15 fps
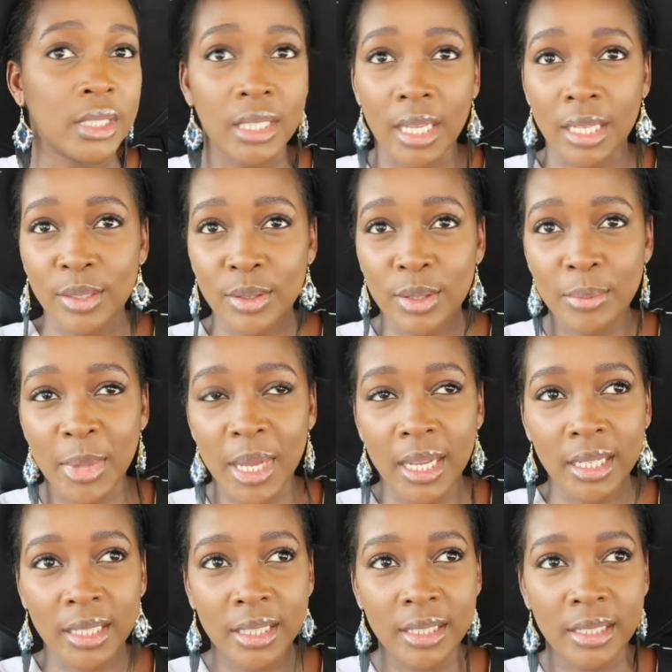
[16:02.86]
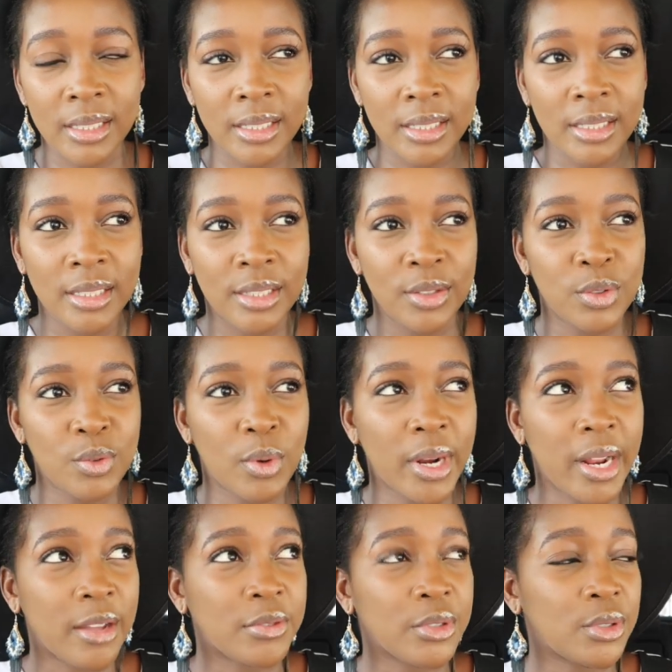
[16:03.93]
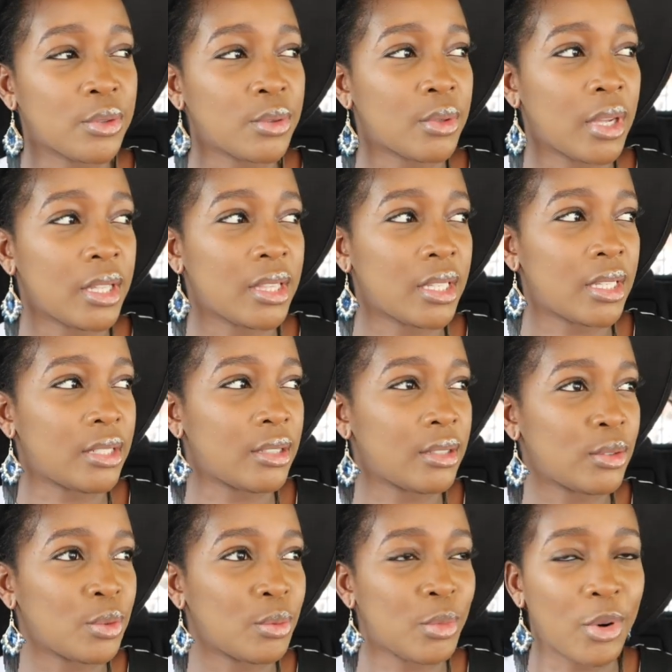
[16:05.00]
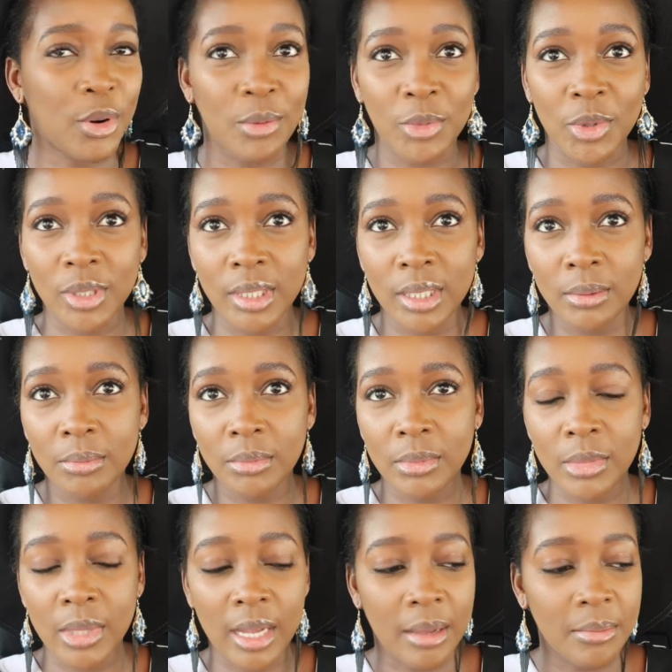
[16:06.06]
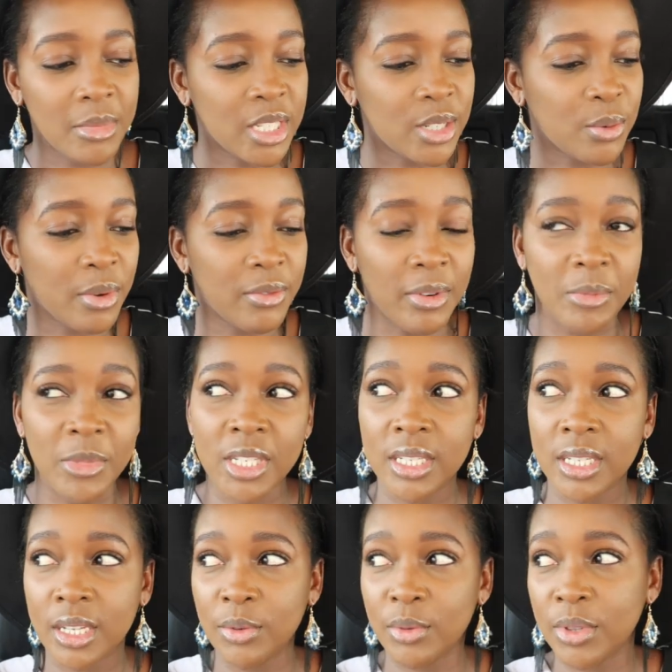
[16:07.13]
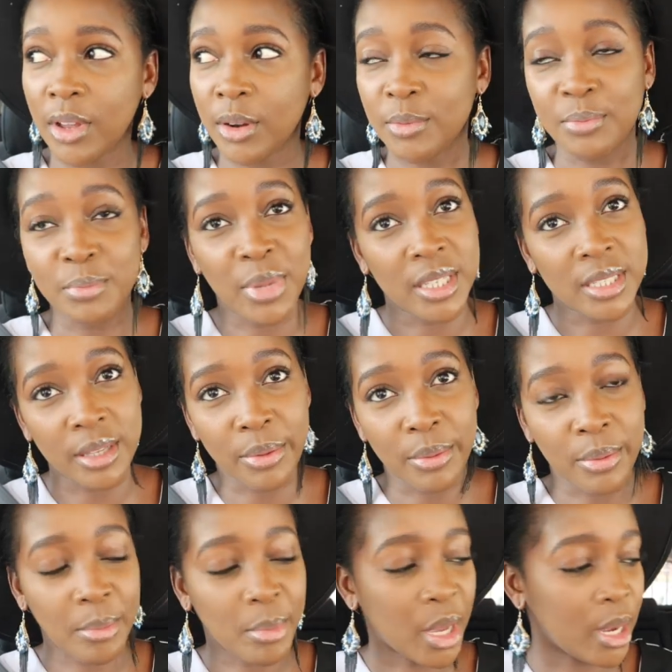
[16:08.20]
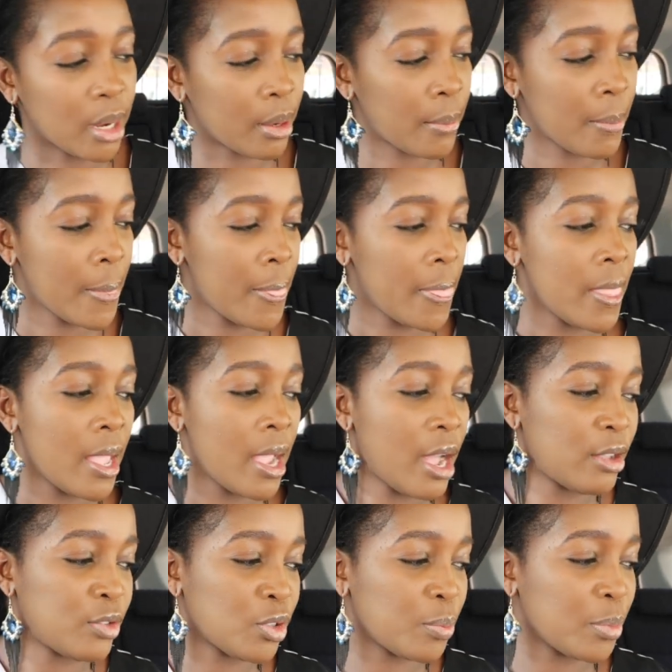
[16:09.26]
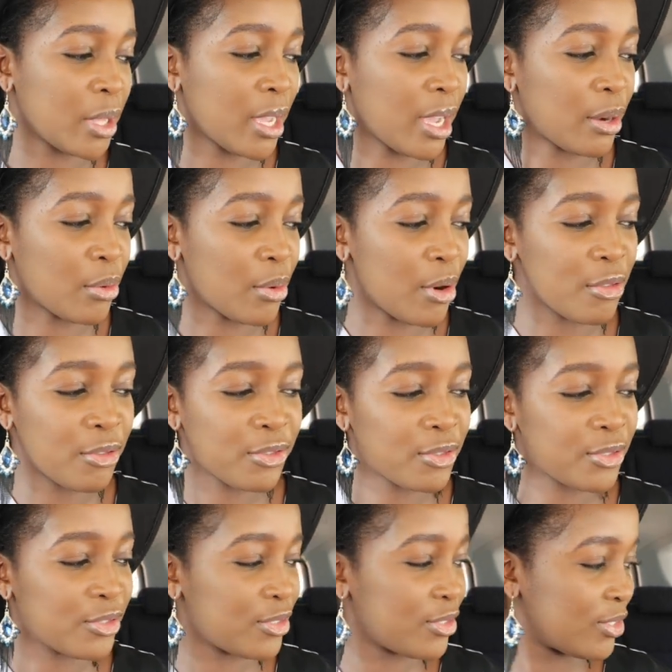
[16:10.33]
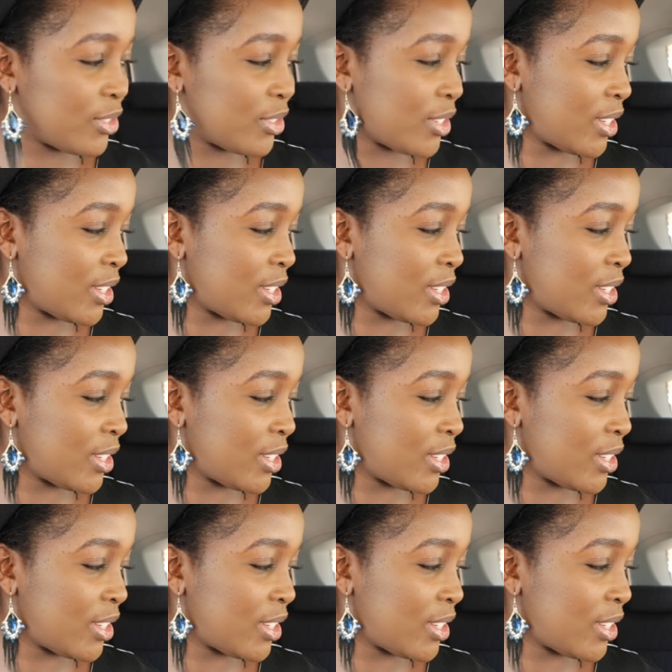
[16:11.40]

get to the bank, do what I have to do, and then tomorrow morning meet whoever meeting without passing through the bank. I'll drop Ihan off